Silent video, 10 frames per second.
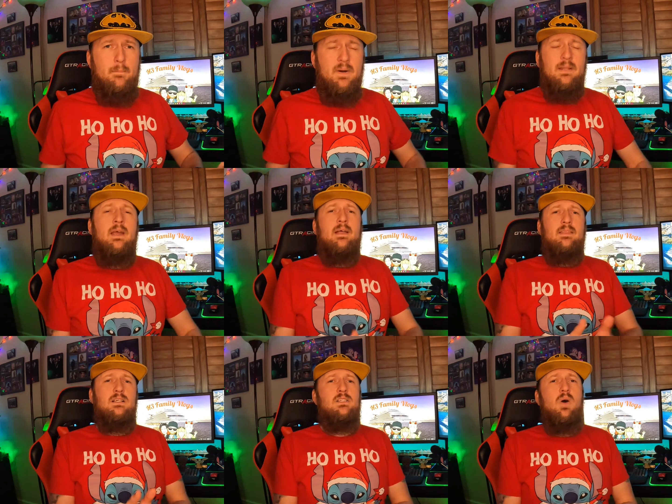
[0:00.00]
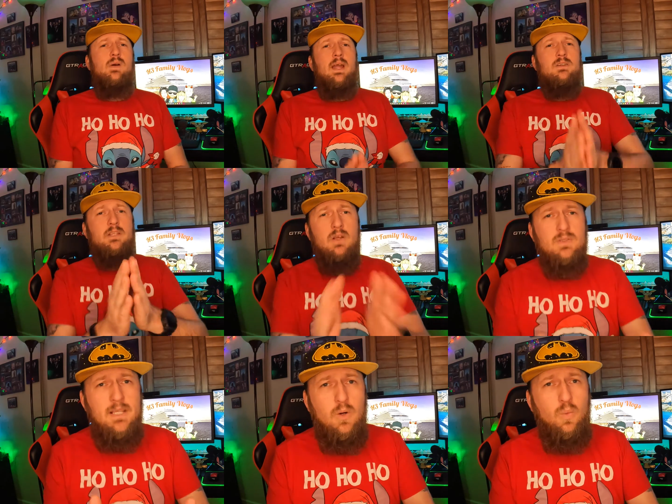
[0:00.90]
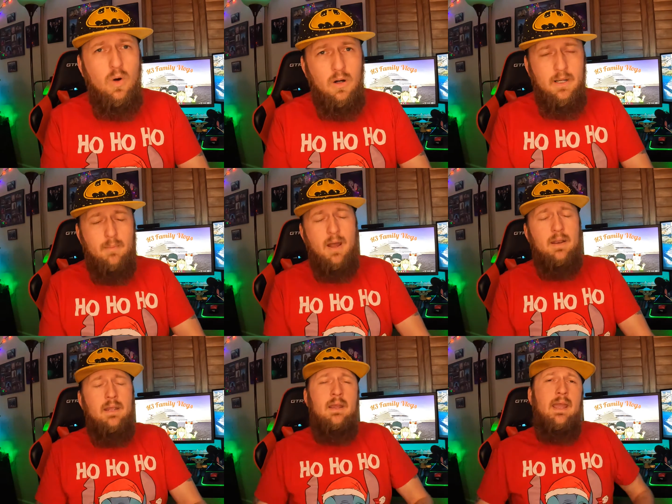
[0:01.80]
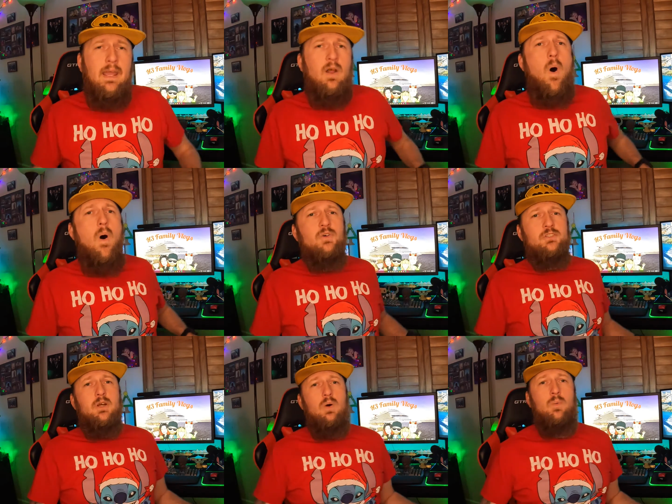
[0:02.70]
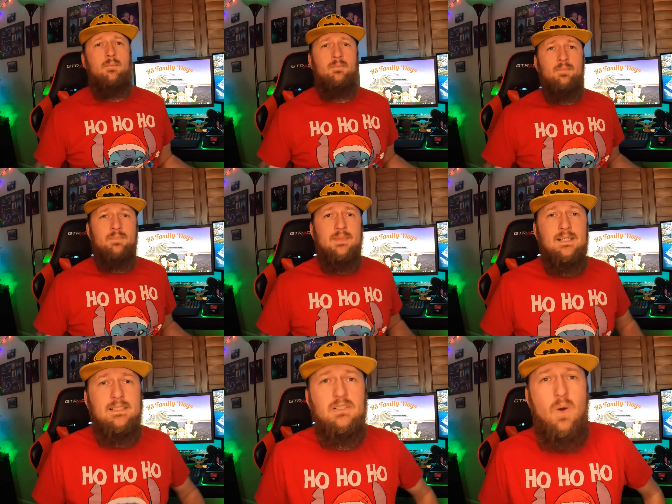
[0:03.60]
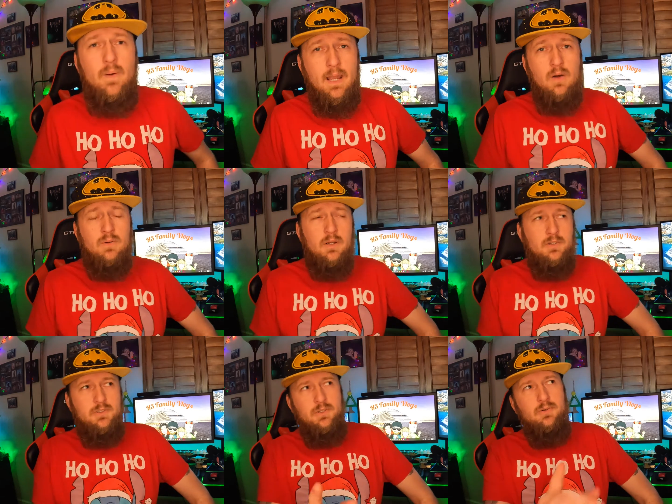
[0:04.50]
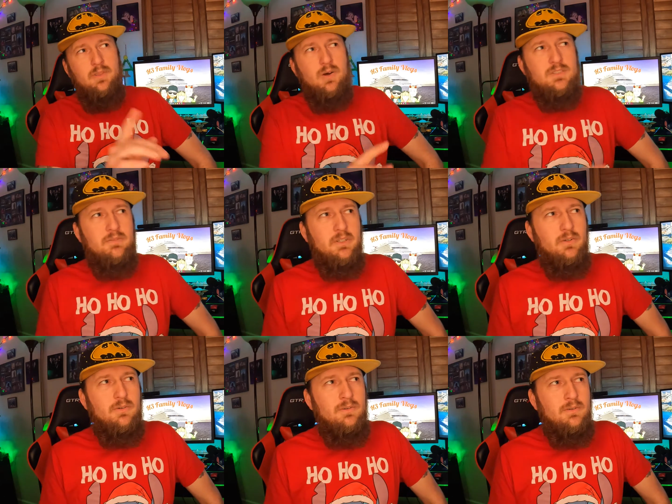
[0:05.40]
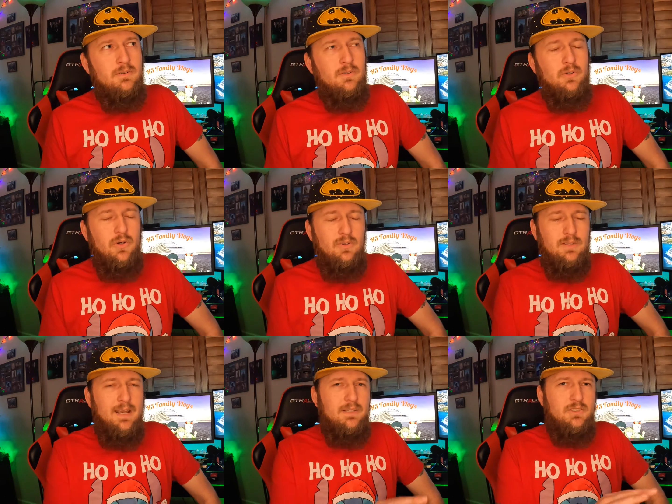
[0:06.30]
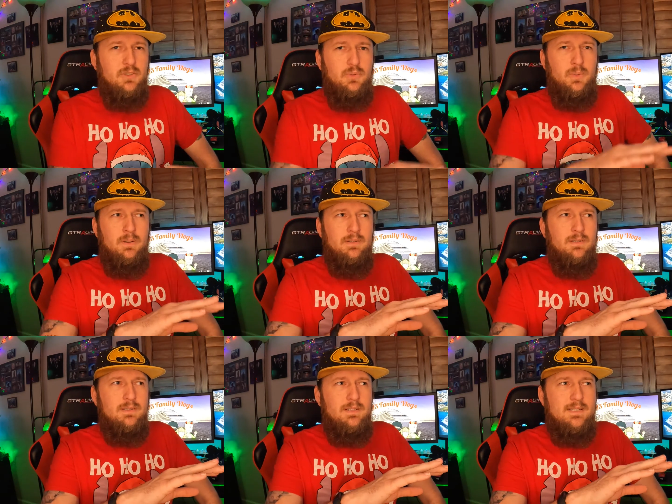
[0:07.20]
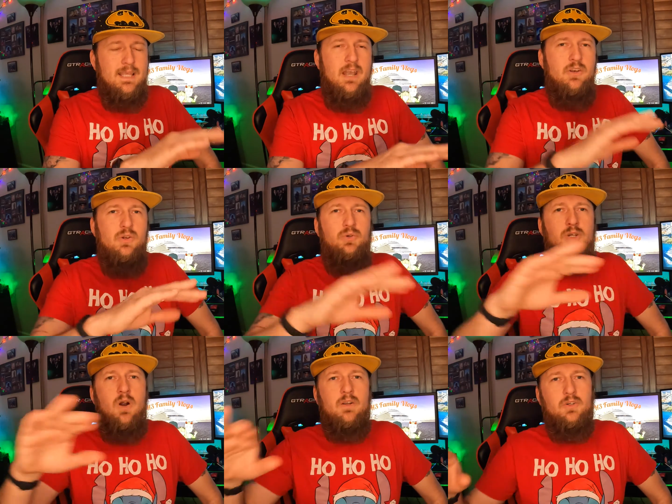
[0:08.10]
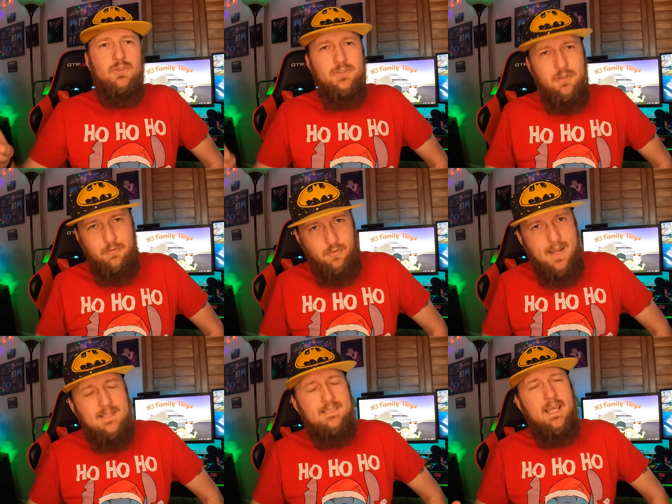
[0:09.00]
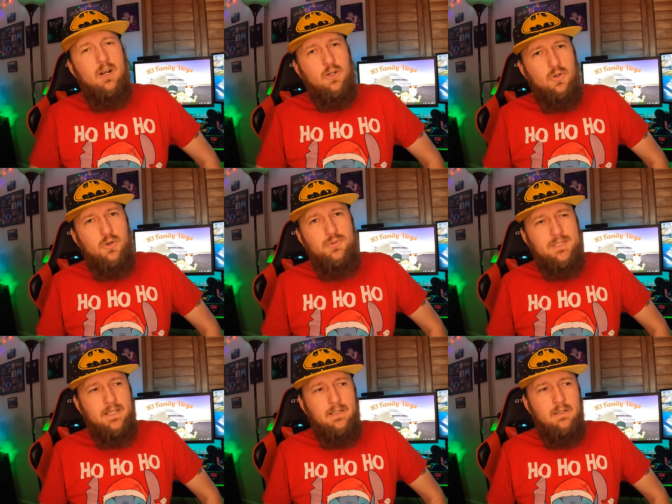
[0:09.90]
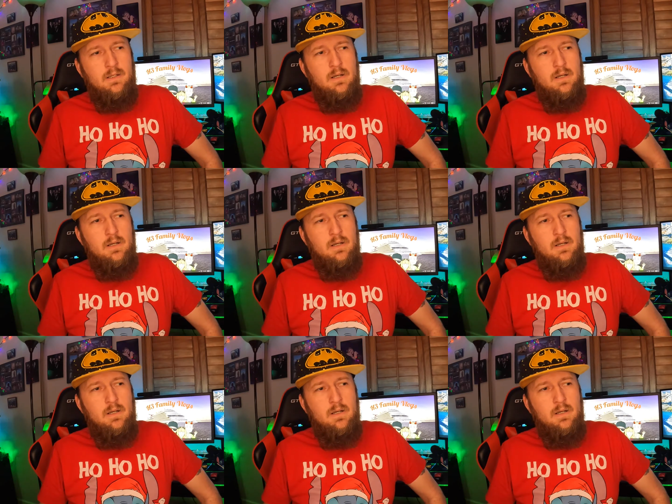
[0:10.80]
But this is going out to those that are worried about it, and also this is going out to those of you who like to send news articles to friends that are cruising